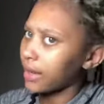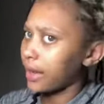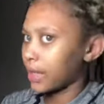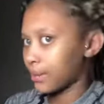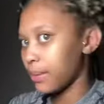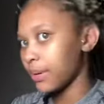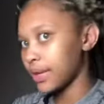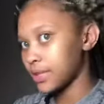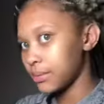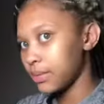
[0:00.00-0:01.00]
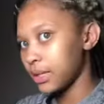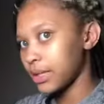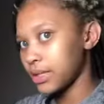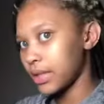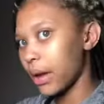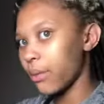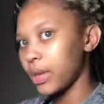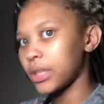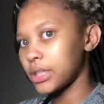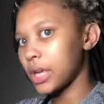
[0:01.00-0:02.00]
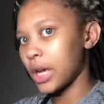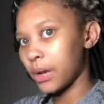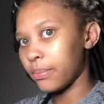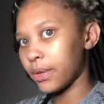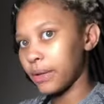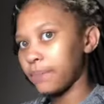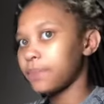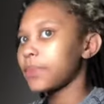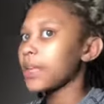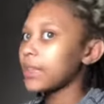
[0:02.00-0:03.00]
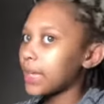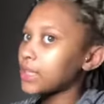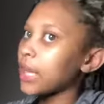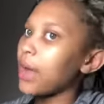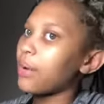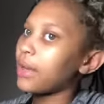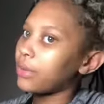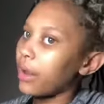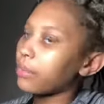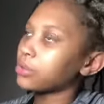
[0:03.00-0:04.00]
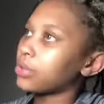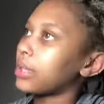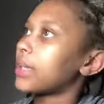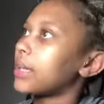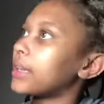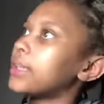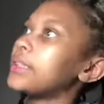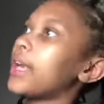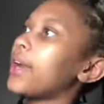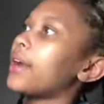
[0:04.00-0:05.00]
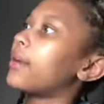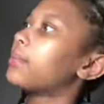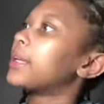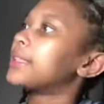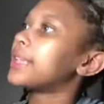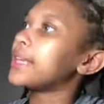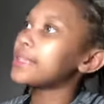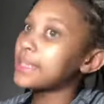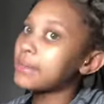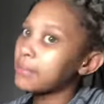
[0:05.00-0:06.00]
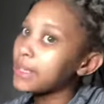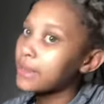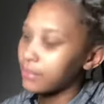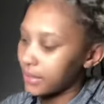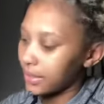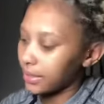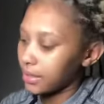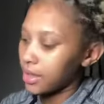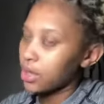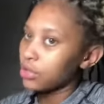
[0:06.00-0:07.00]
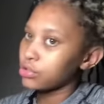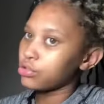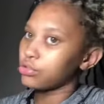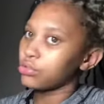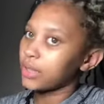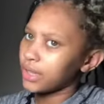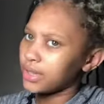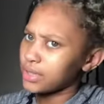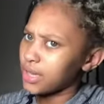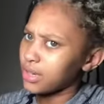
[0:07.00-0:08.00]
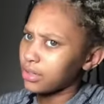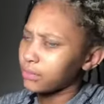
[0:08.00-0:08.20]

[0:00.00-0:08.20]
Like, the people that sent me this, they were a legit company. That's how I knew I was going to get this hair. Plus, they sent me the money to get this hair.